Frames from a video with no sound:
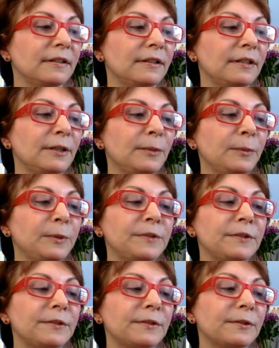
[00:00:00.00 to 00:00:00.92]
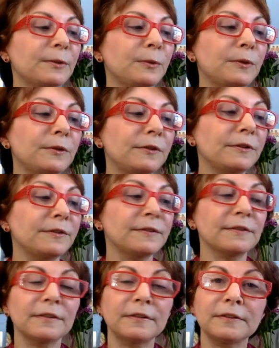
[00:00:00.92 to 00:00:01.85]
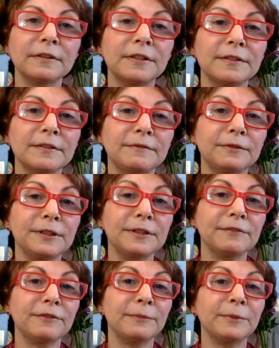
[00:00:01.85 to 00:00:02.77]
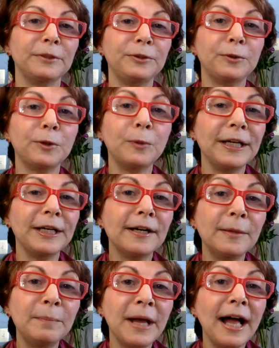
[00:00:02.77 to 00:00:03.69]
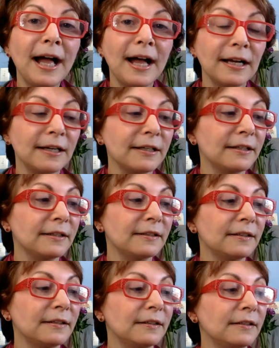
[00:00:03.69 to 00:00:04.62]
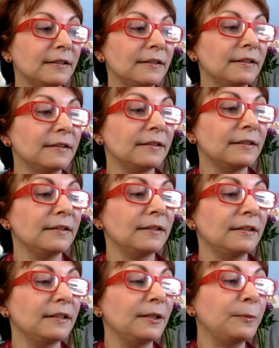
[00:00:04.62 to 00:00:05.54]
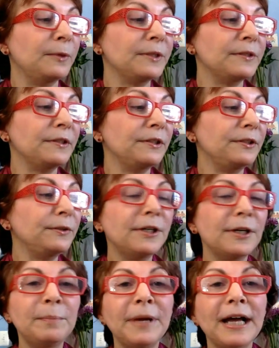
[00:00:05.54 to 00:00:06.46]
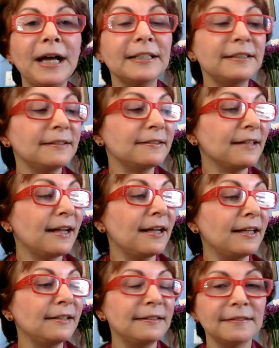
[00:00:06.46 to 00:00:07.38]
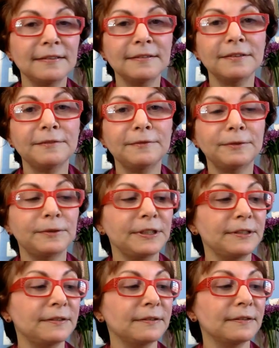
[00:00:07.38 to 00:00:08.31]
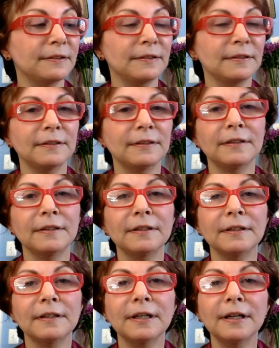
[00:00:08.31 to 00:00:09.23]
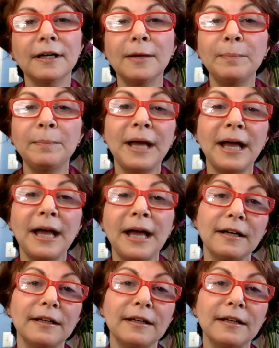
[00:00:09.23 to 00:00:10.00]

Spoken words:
It was the squirrels, calls a voice from the doorway. Come back. It wasn't you. Come back inside, says the voice. Come back.